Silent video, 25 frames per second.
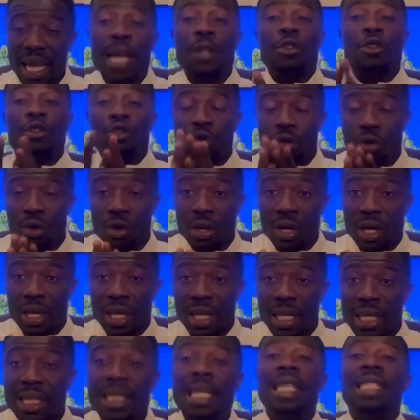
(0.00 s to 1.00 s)
No.
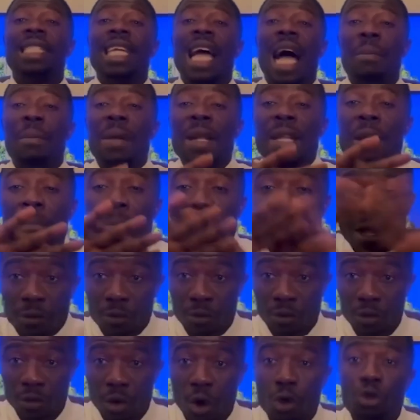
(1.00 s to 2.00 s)
Ye jam and pano.
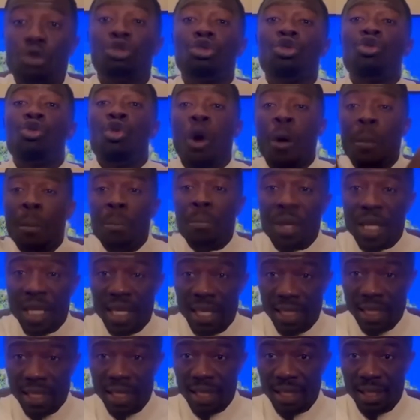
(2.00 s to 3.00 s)
On so combi.
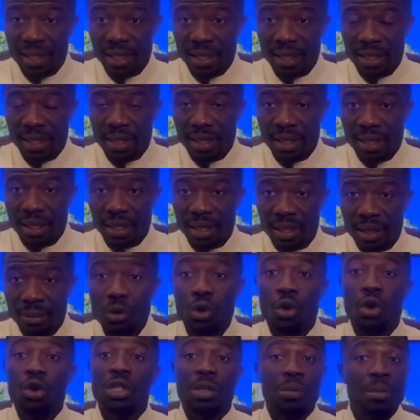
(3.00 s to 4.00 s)

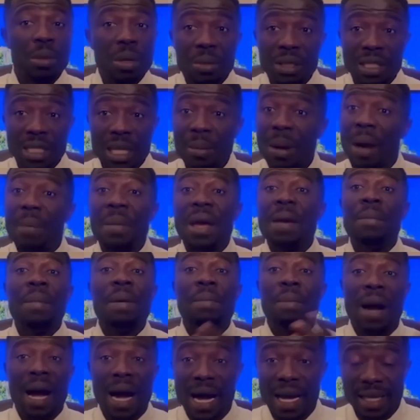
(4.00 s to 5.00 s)
Because Mimi say my baby
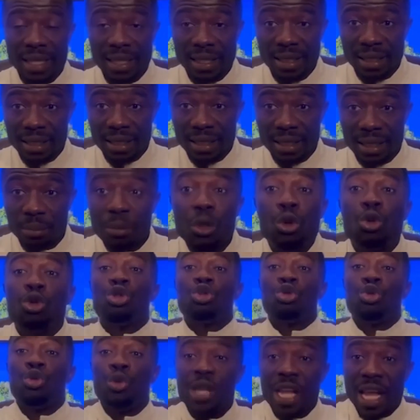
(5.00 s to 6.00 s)
pa.
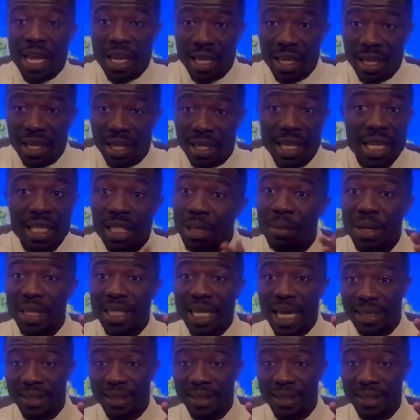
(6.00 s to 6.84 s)
Bigusu ye. Yes, my jay.